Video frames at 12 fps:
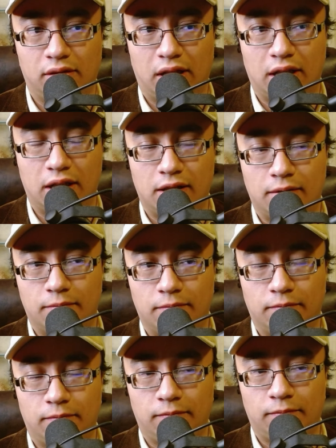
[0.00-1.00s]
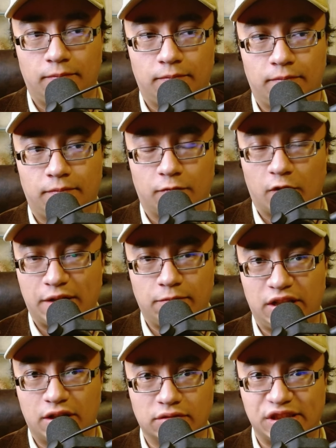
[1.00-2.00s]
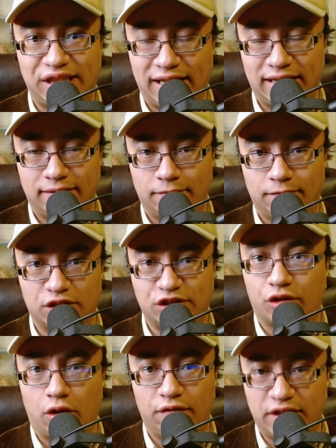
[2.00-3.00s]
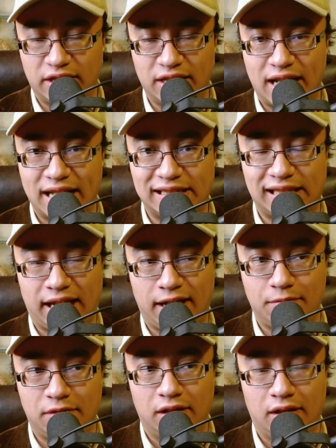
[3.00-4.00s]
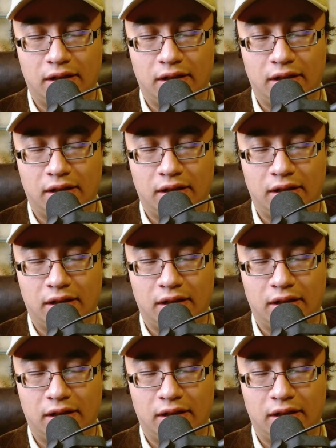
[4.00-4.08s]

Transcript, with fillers: Um, right? We don't see it resolved in the next game,